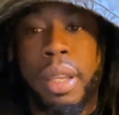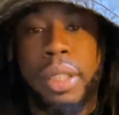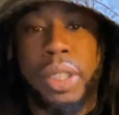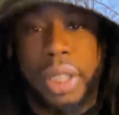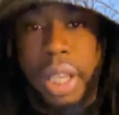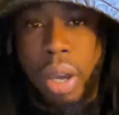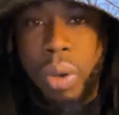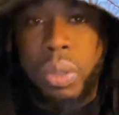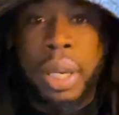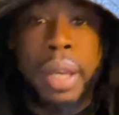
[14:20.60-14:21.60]
just
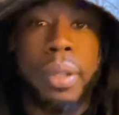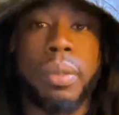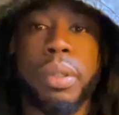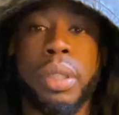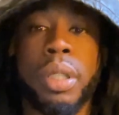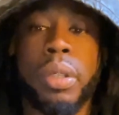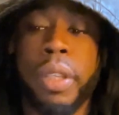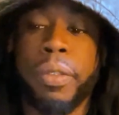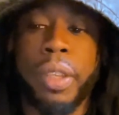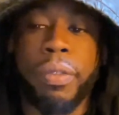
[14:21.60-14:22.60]
hold out. You know,
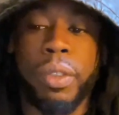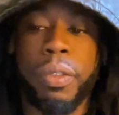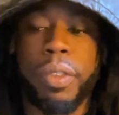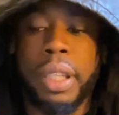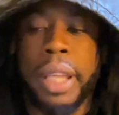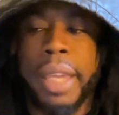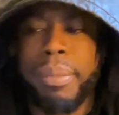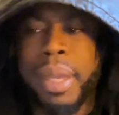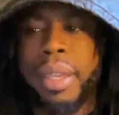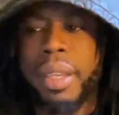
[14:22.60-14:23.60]
if you feel like,
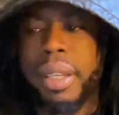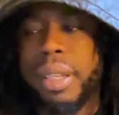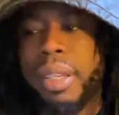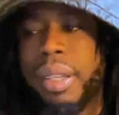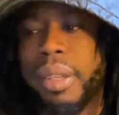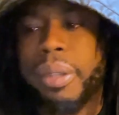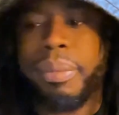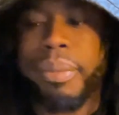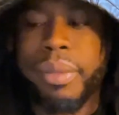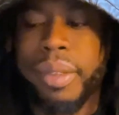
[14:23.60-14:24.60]
man,
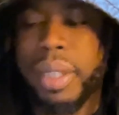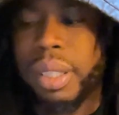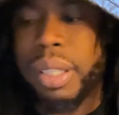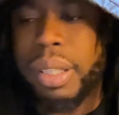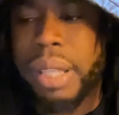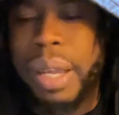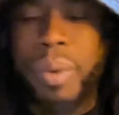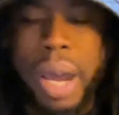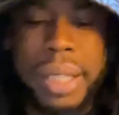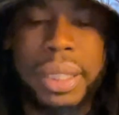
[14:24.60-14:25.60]

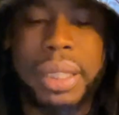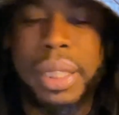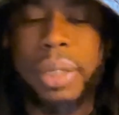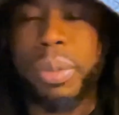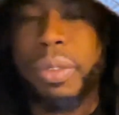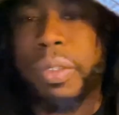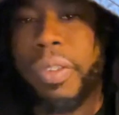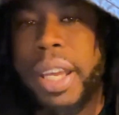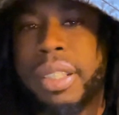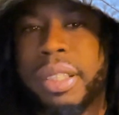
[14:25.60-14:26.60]
why isn't this moving
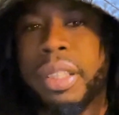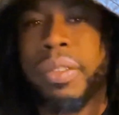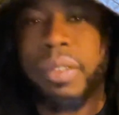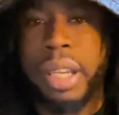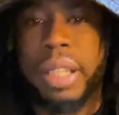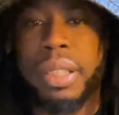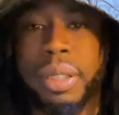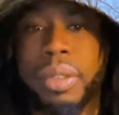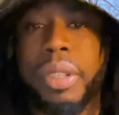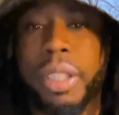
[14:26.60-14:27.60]
fast enough? Like,
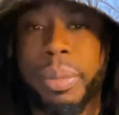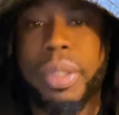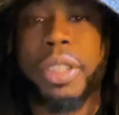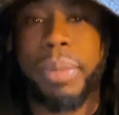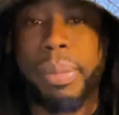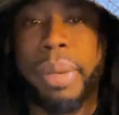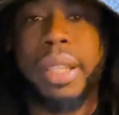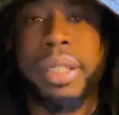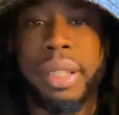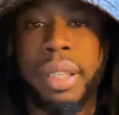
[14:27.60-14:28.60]
just trust me. Just be
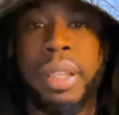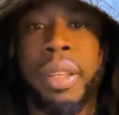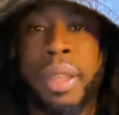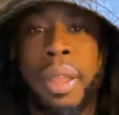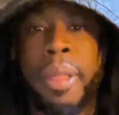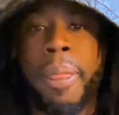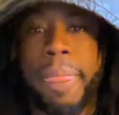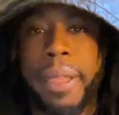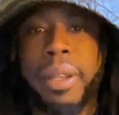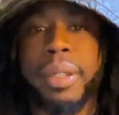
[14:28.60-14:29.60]
patient.
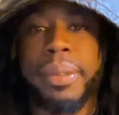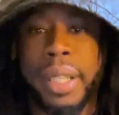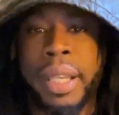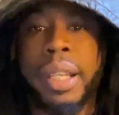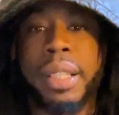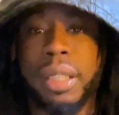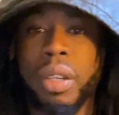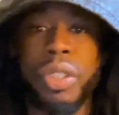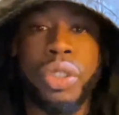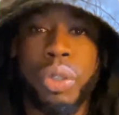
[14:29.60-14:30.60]
You know what I'm saying? As
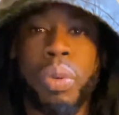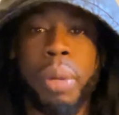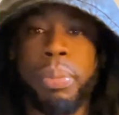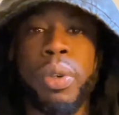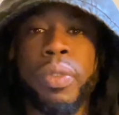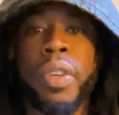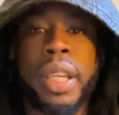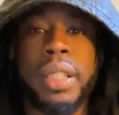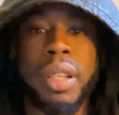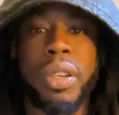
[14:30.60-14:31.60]
long as you are moving,
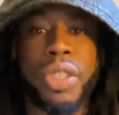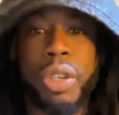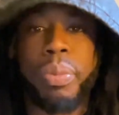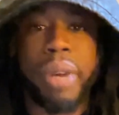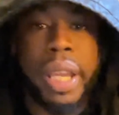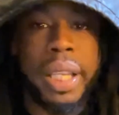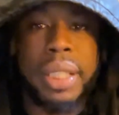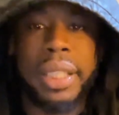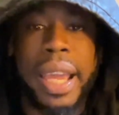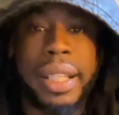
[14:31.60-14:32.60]
as long as your brain
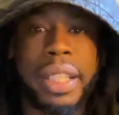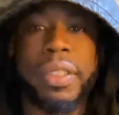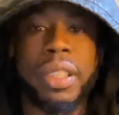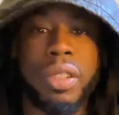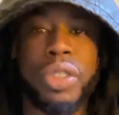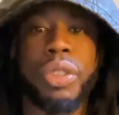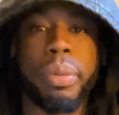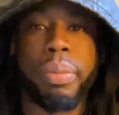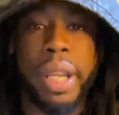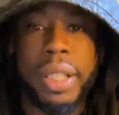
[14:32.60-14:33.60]
is active, as long as you're
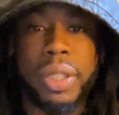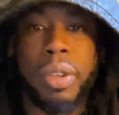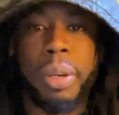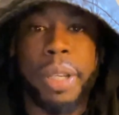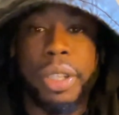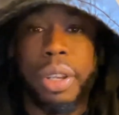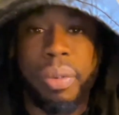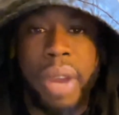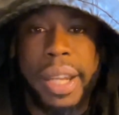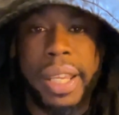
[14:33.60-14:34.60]
brainstorming, you're
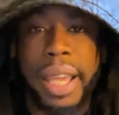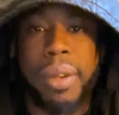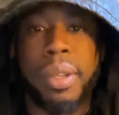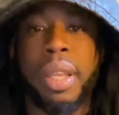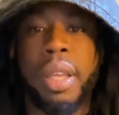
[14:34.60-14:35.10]
writing out